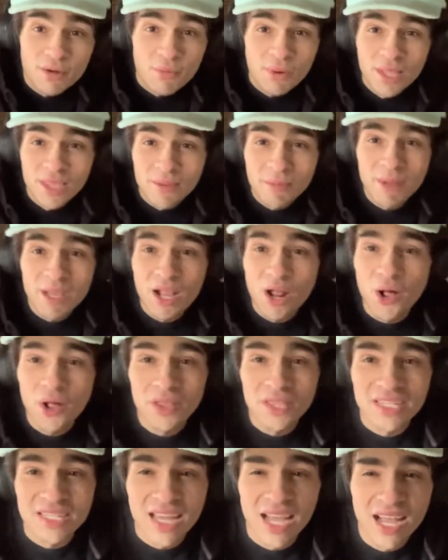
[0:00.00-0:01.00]
with me
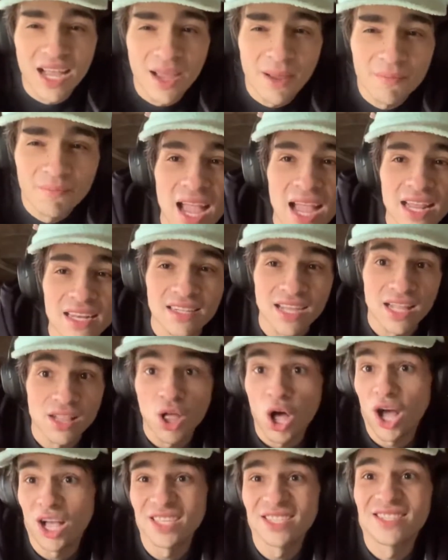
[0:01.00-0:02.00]
all the time, and I
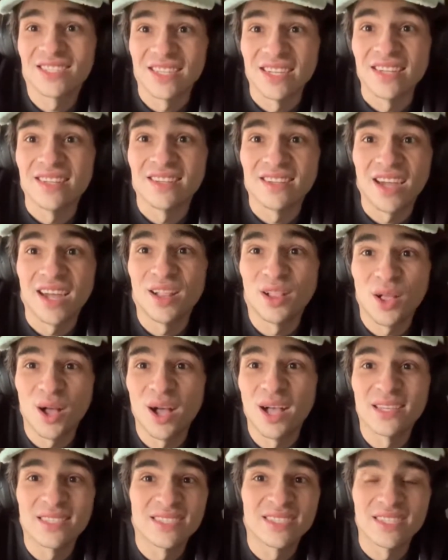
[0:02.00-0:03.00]
lost it. I
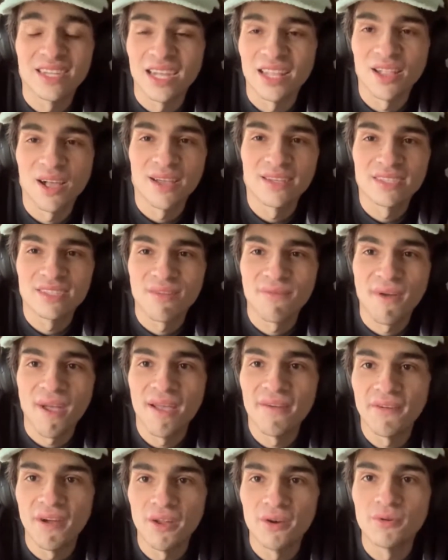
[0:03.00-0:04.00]
lost I lost
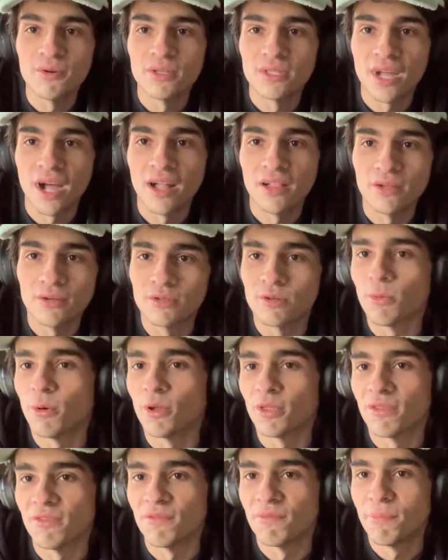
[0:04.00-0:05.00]
five hundred dollars
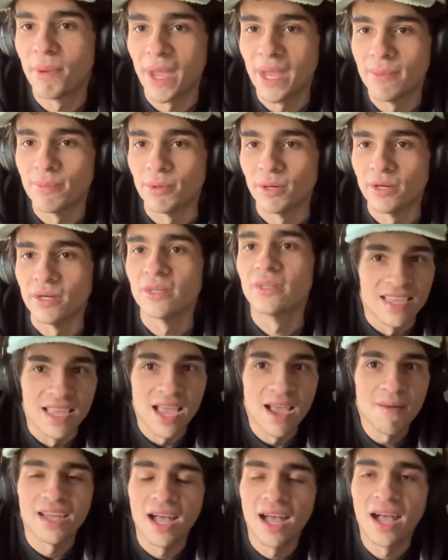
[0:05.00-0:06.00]
worth of paper.
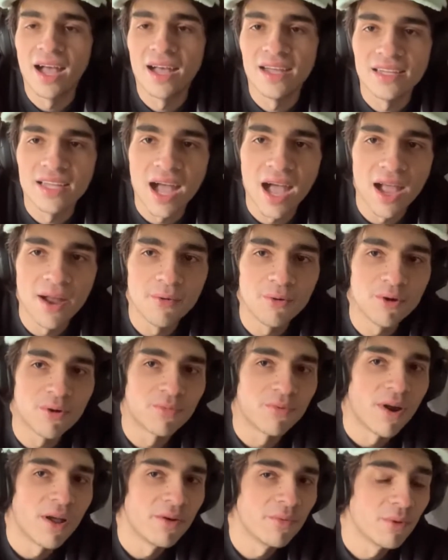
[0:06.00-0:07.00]
Yep. Uh, I would
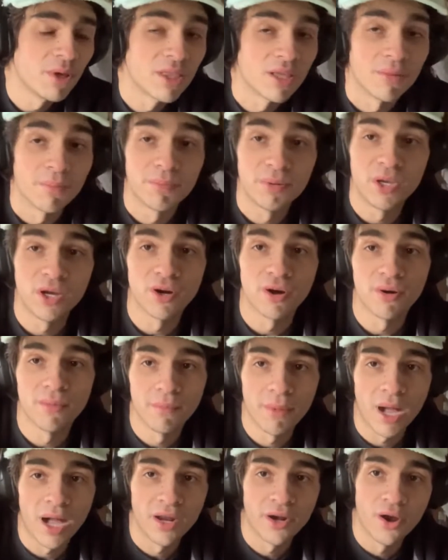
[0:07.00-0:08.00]
run with a pure
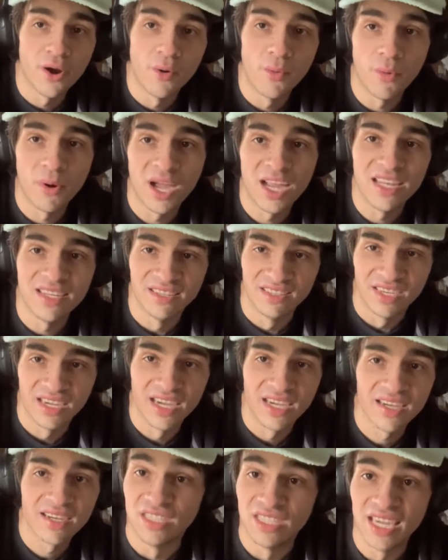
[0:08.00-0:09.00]
mono white
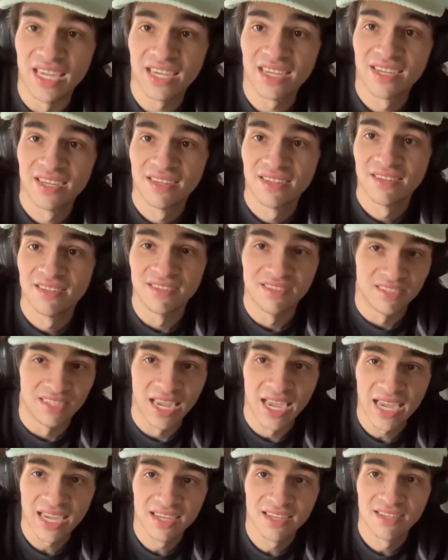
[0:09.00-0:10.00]
deck. Dick
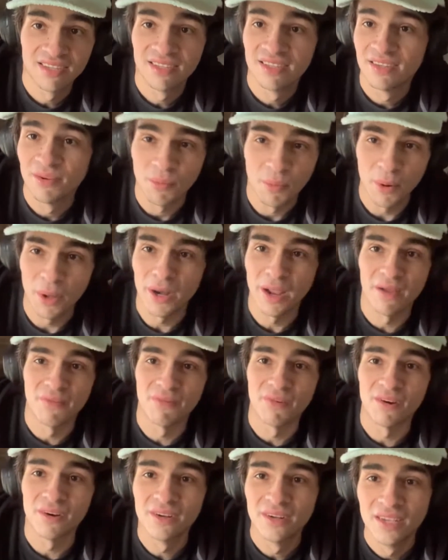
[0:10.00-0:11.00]
deck
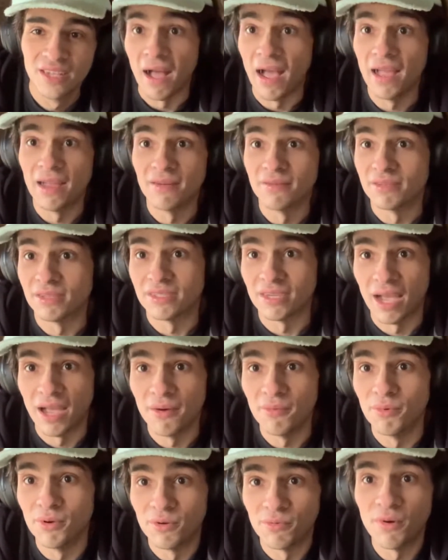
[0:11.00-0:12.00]
whatever. I I
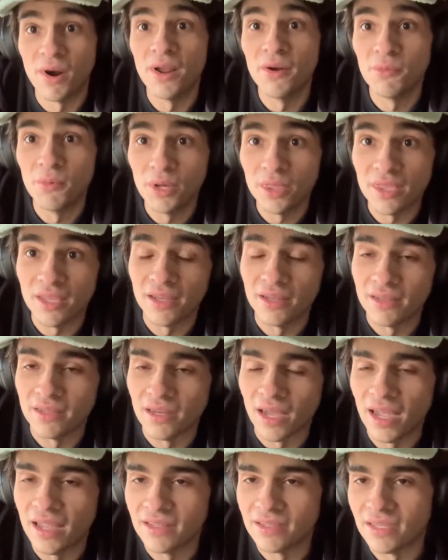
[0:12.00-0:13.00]
would run with a
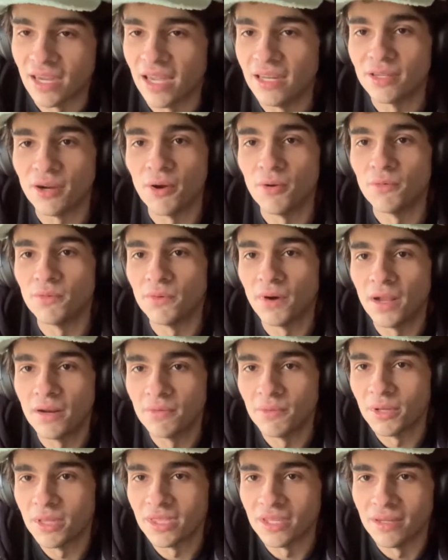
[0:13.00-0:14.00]
I I don't
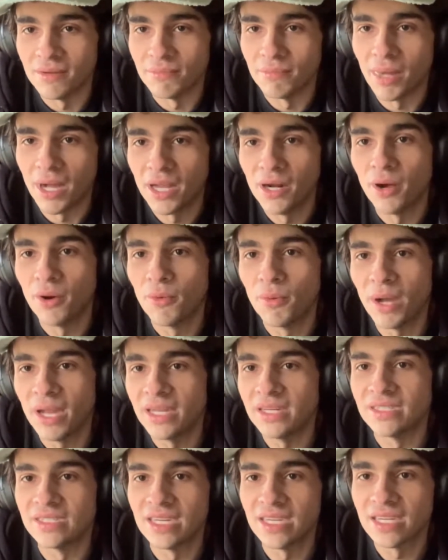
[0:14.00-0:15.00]
run with a mono
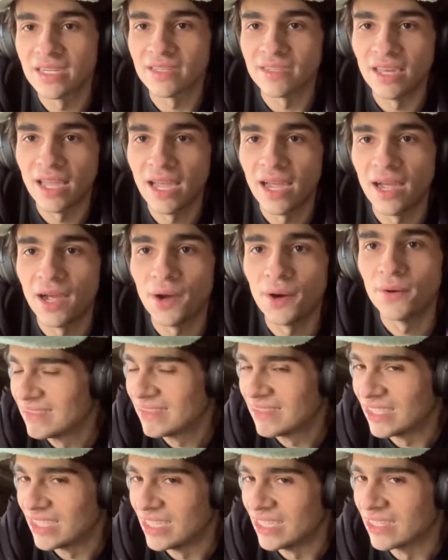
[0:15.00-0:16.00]
white dick now.
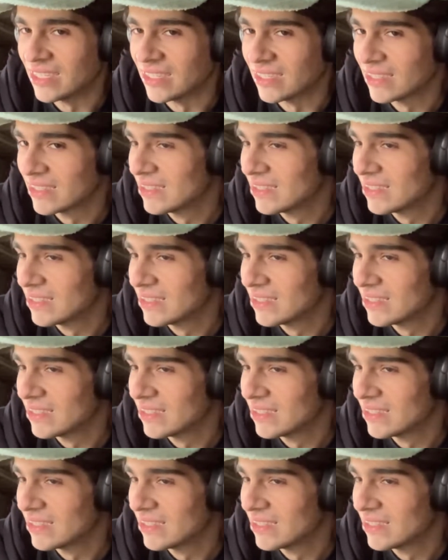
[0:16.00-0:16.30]
Jesus